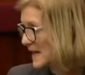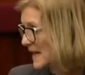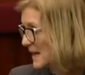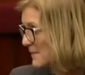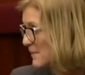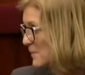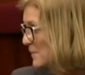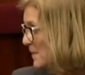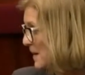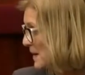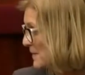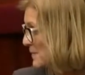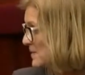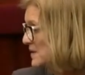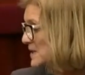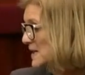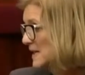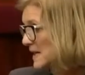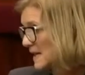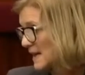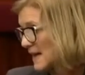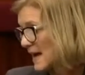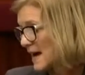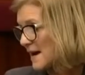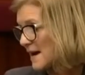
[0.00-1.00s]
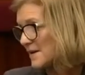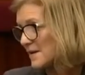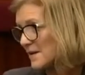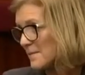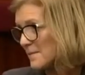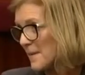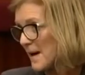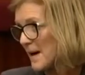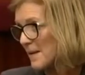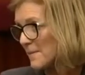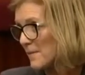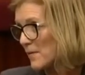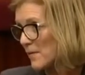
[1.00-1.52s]
enable people to get out and
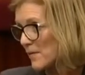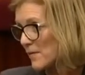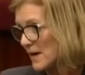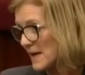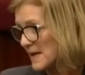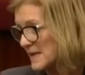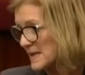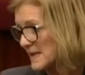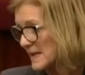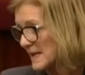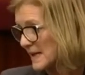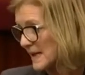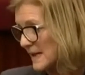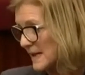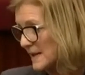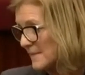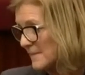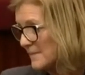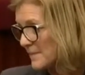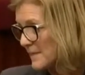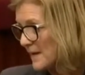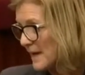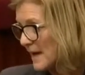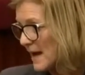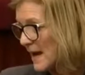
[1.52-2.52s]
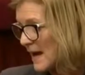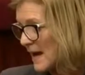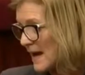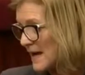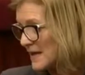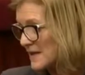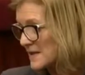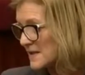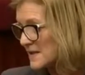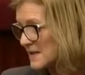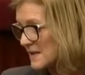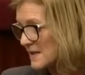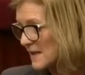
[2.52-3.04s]
about more easily.
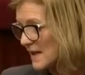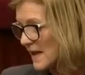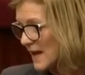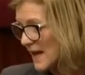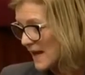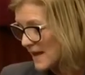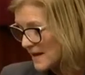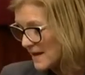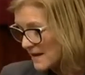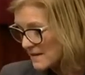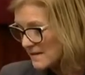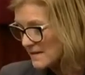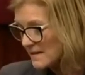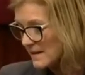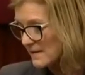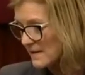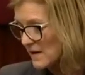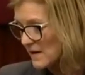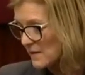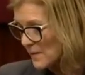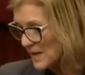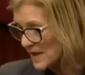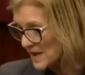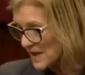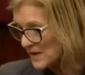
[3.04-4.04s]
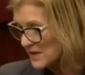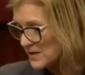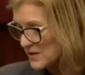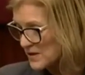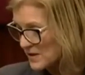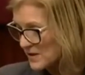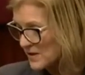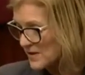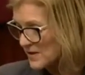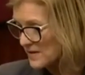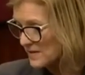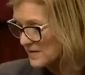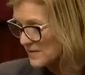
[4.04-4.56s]
And anything that we can
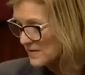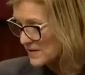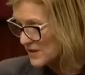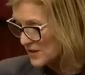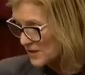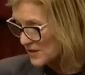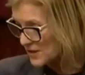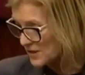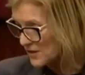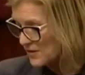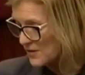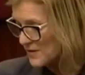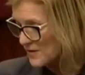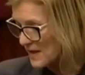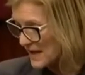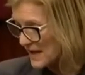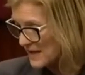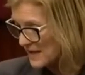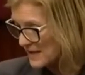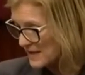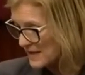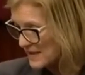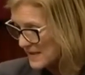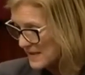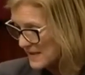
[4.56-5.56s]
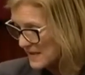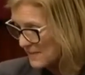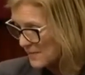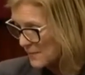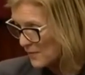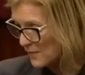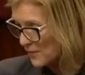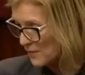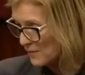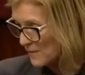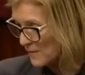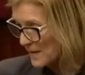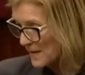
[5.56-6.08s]
do to do that is an
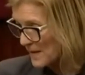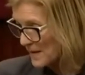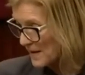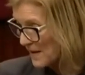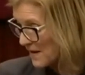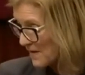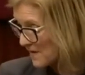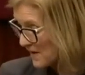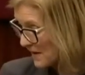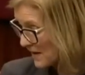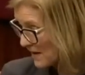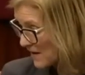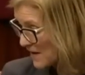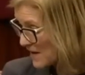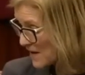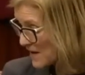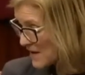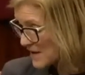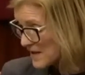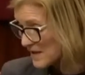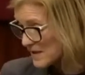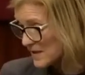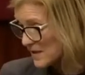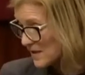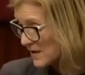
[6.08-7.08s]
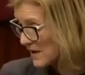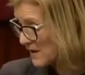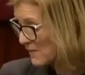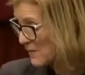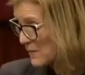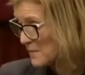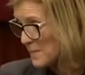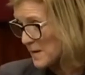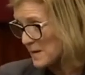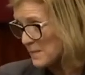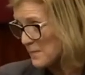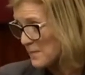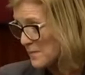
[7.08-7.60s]
improvement. And I think certainly
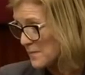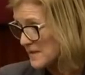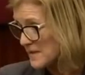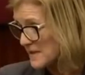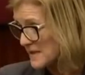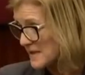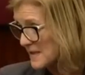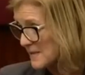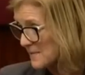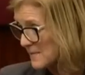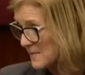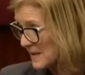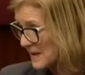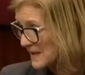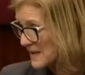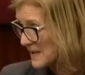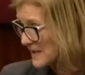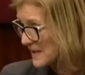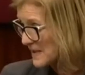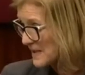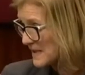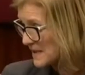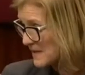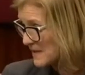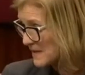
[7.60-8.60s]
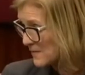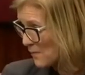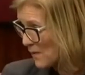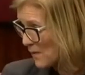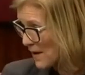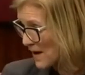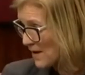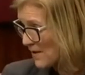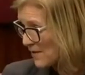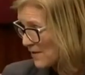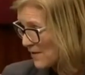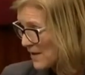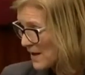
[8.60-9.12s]
for people with disabilities as
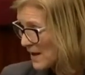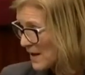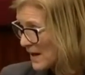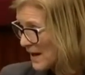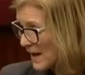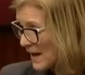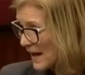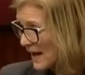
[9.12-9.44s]
well,